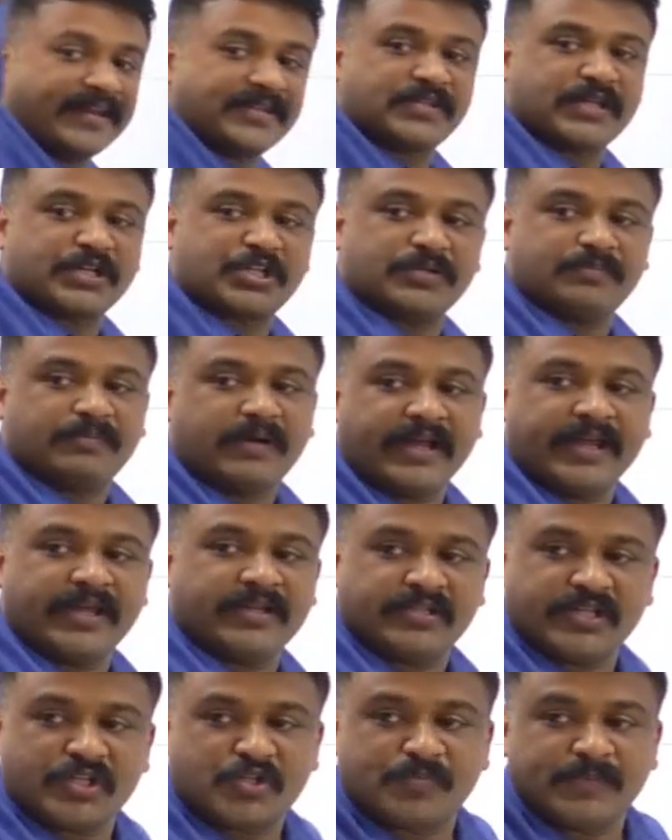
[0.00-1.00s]
annexation by
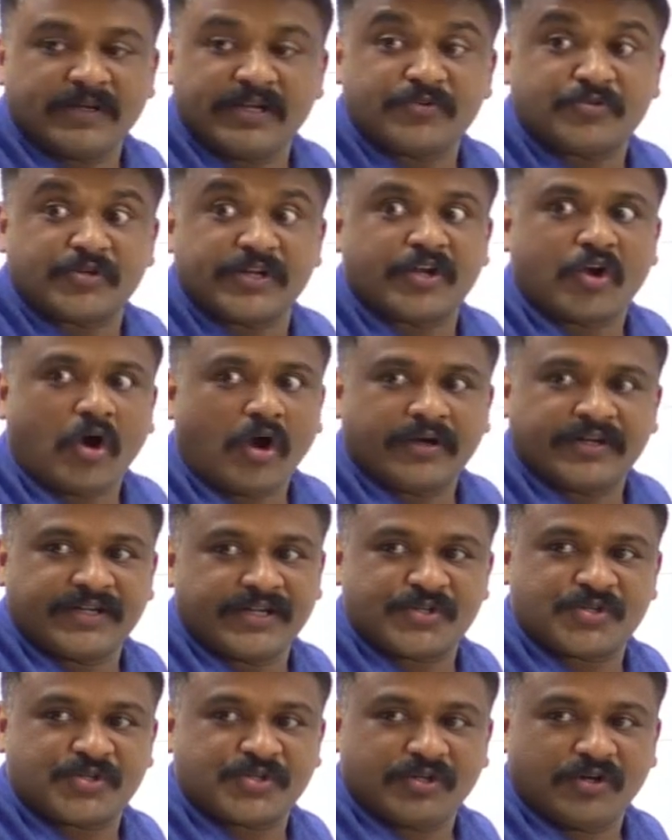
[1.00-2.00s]
this military
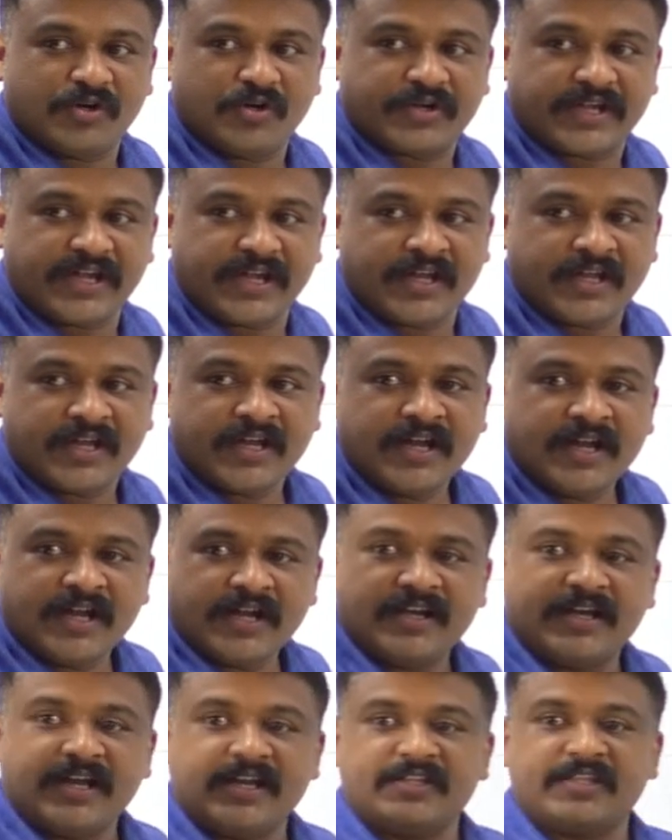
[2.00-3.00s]
Congress. Okay.
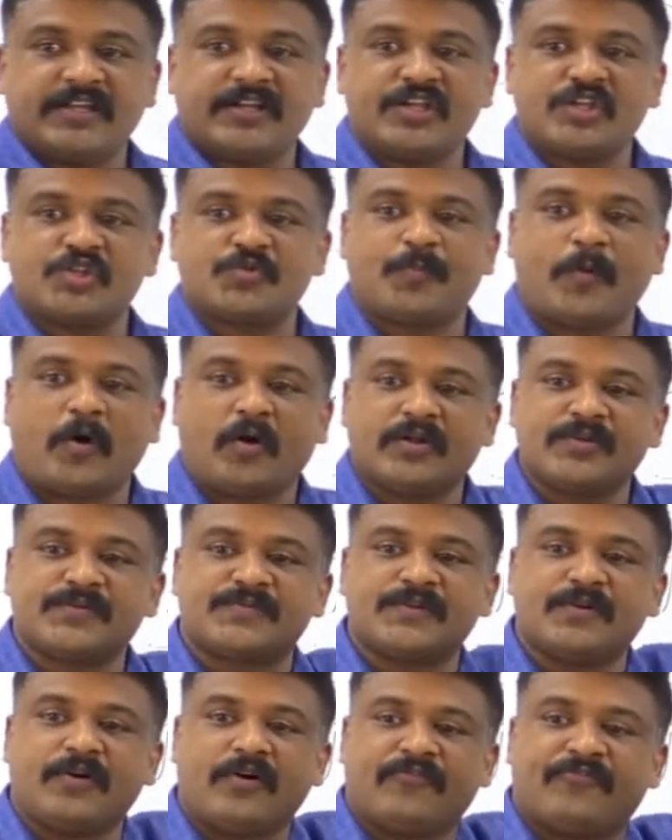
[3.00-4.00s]
Then there is
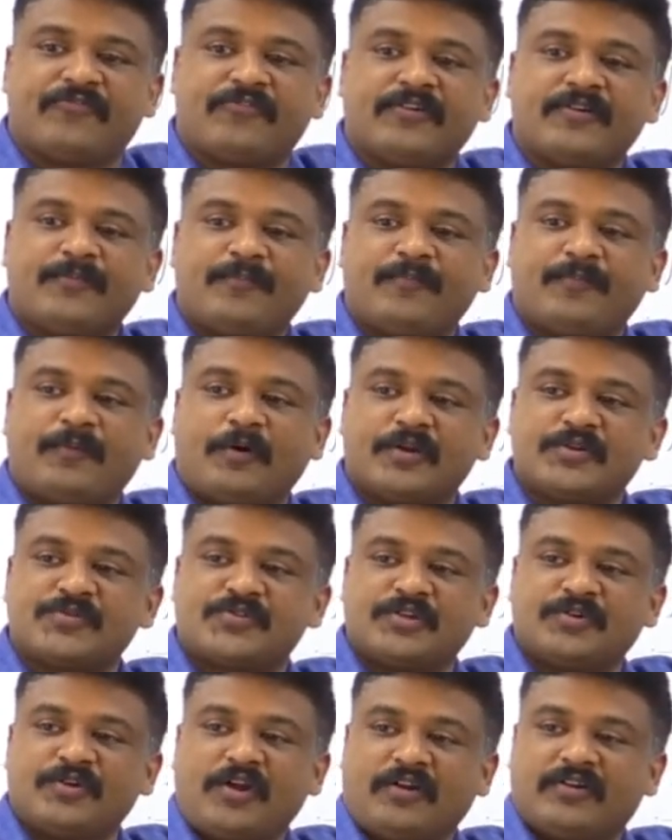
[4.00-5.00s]
policy of,
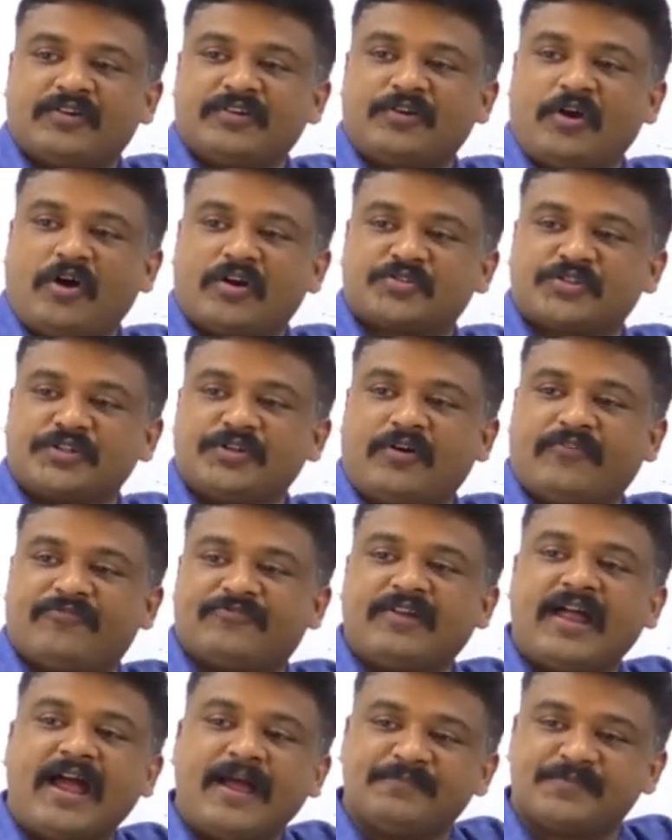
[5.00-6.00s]
policy, you know, doctrine of
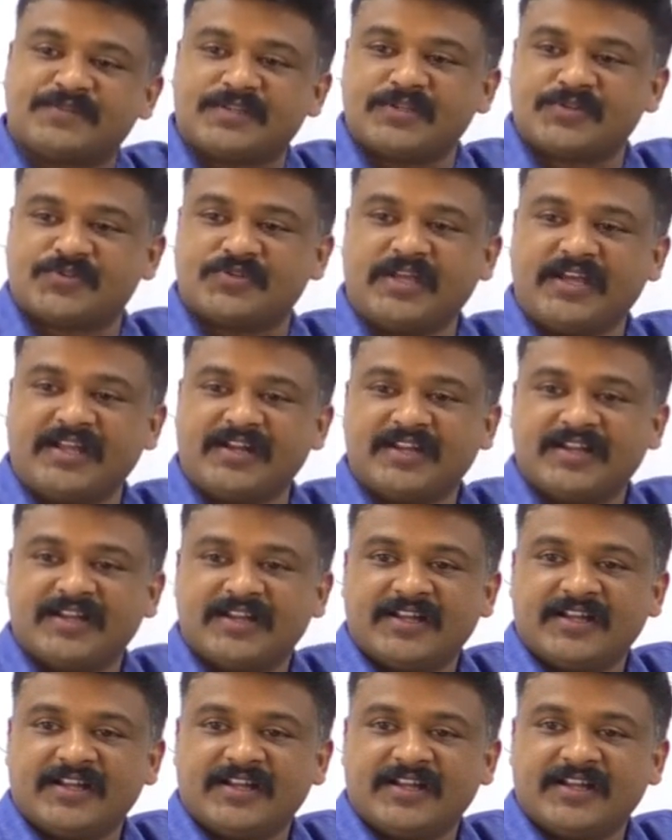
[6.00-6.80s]
lapse is there.